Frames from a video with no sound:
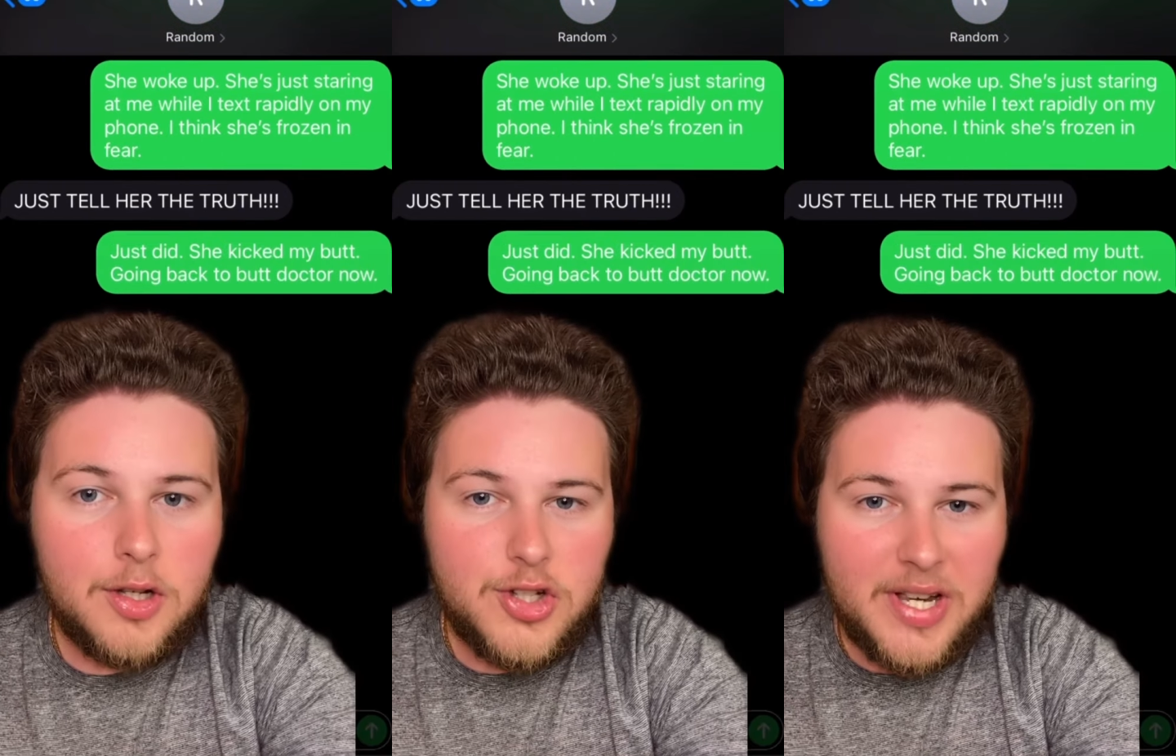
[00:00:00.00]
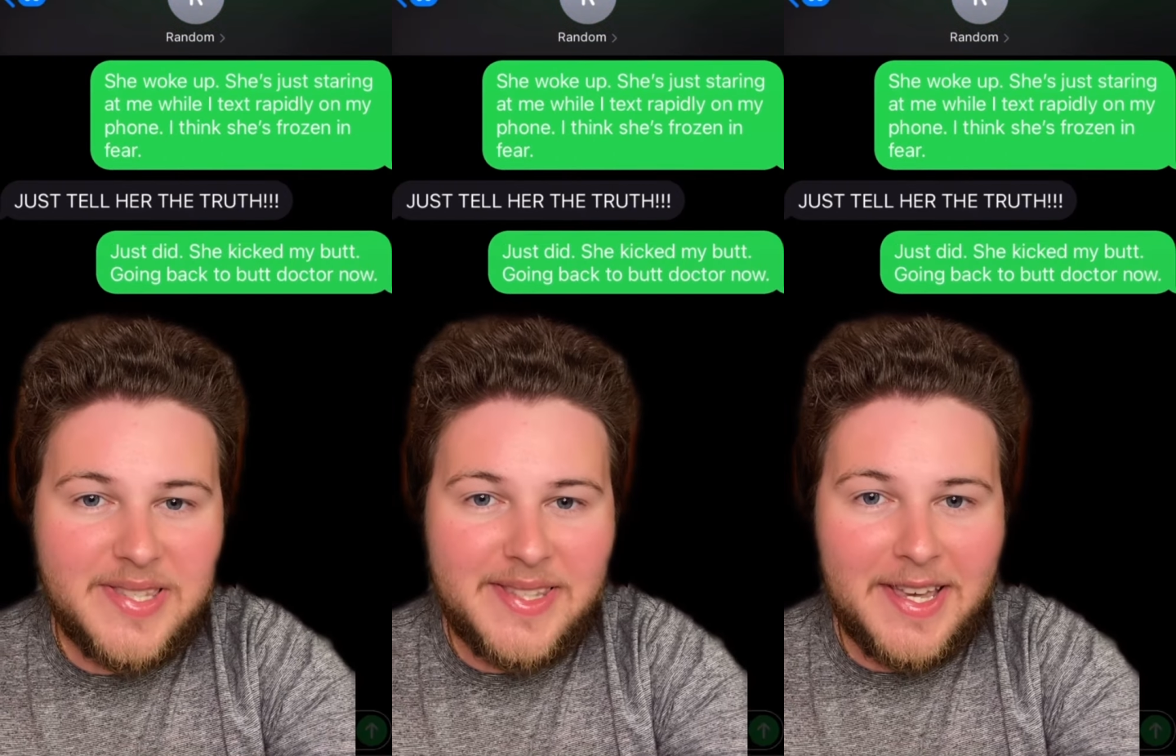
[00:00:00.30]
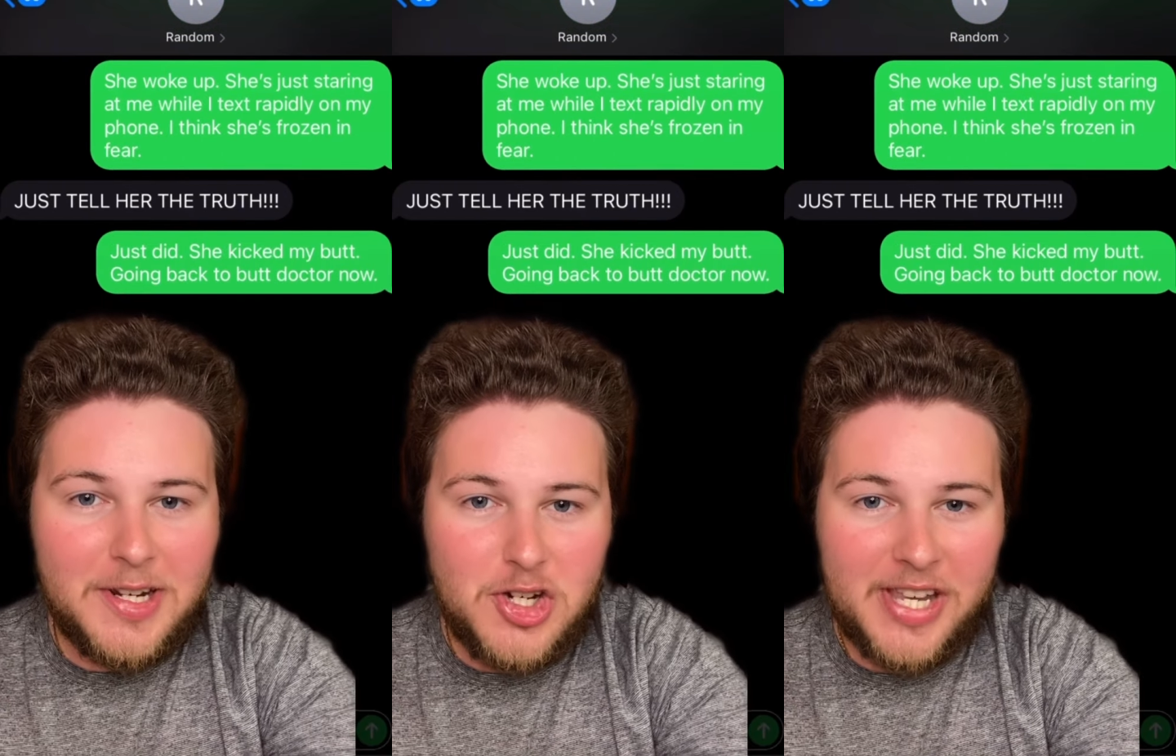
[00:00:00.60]
Just
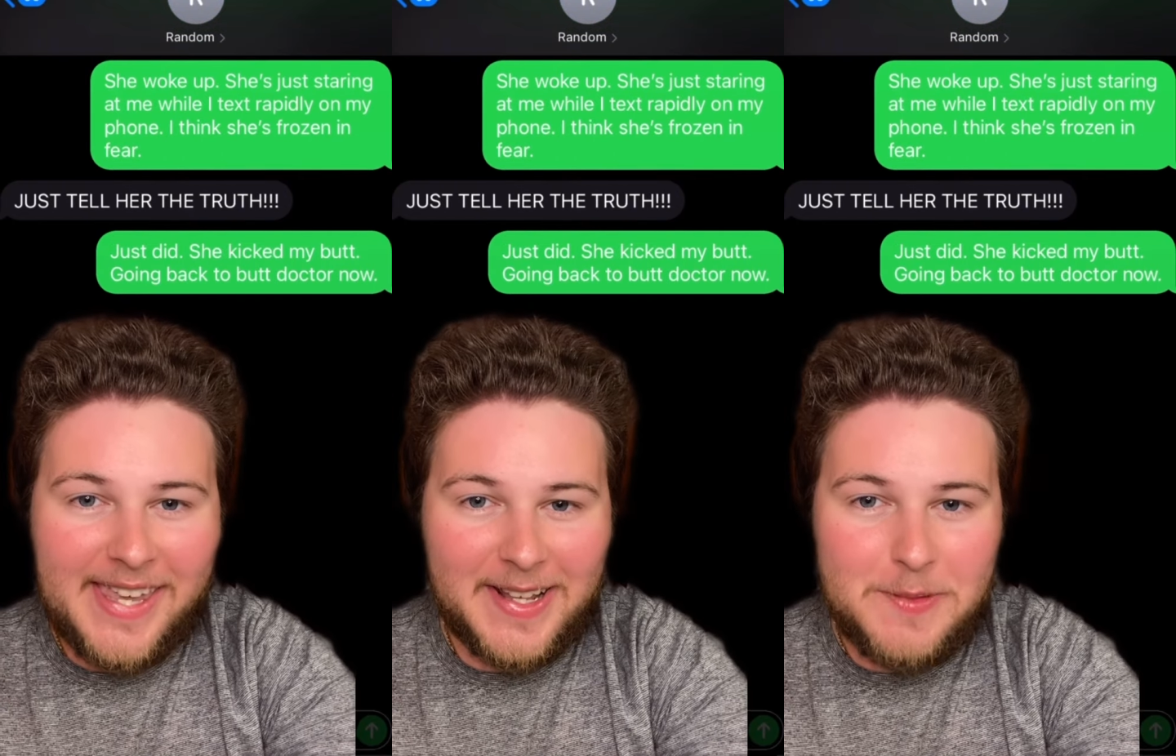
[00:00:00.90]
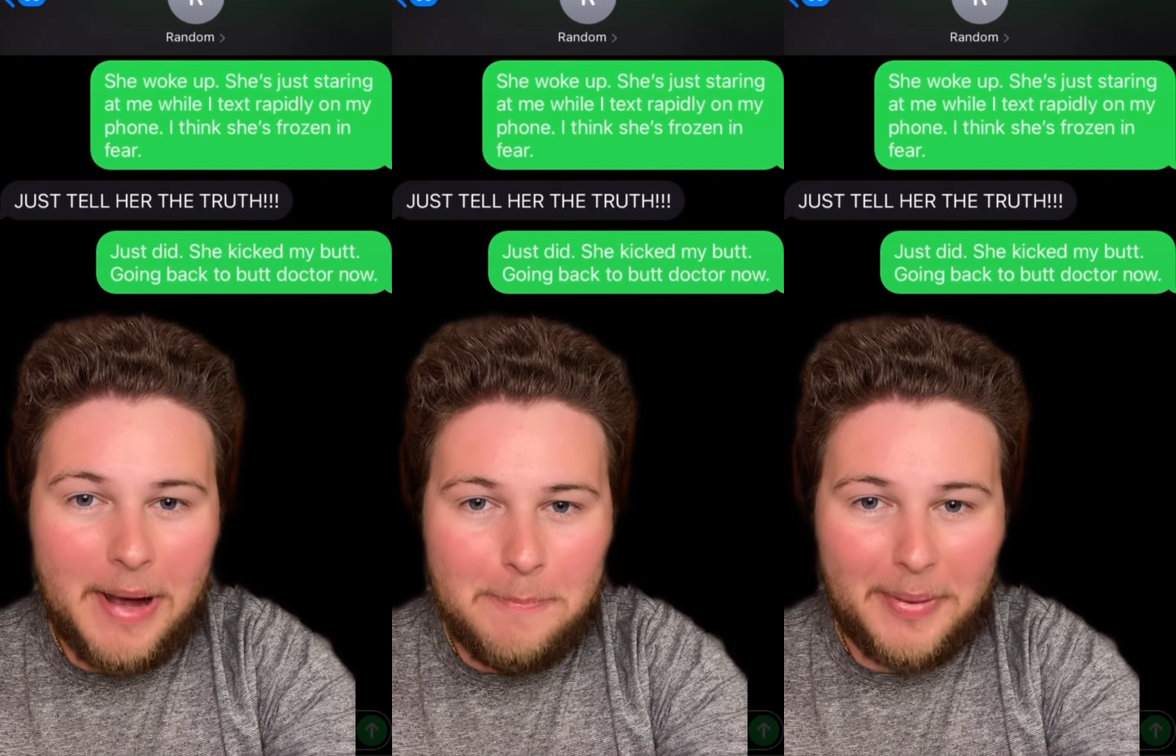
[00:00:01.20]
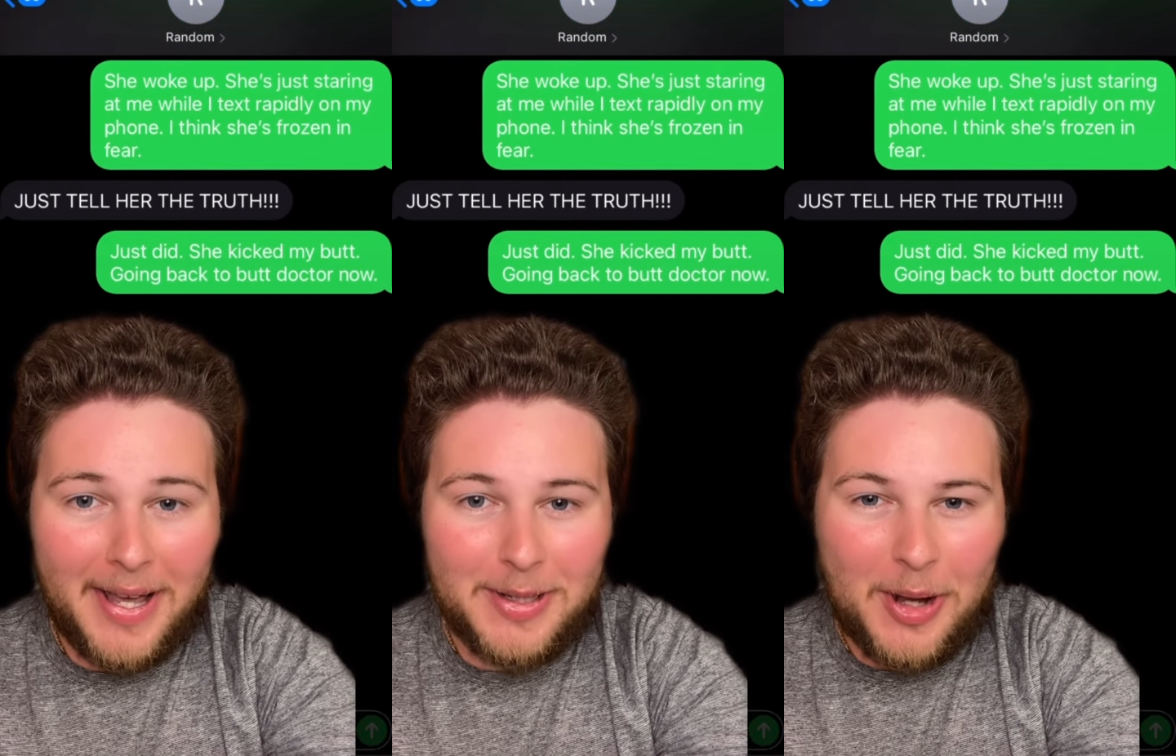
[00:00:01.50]
did. She kicked my butt.